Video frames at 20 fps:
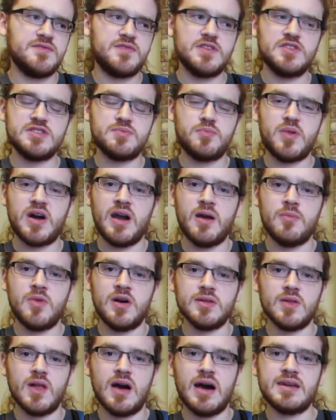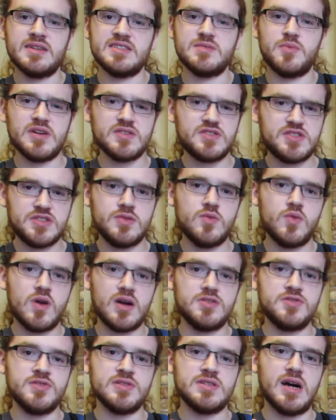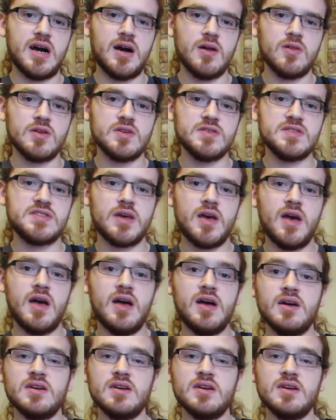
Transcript: if you just buy them online, is about $200.